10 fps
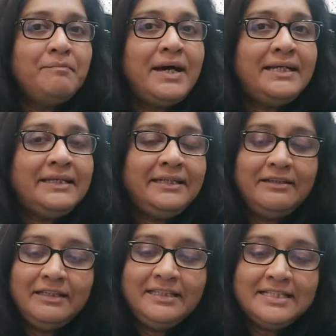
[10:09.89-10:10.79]
But
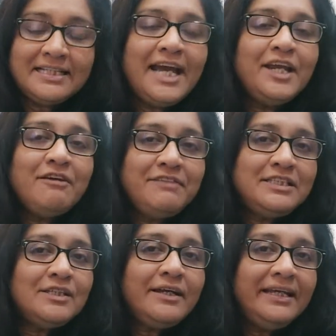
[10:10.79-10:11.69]
this kind of
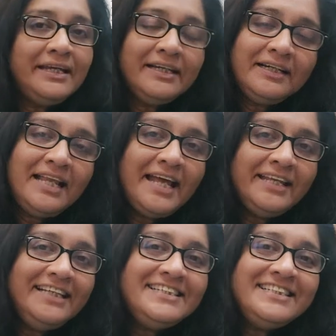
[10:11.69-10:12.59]
historical
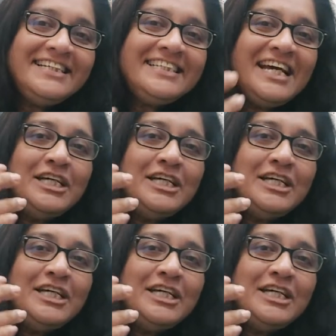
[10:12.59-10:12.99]
analysis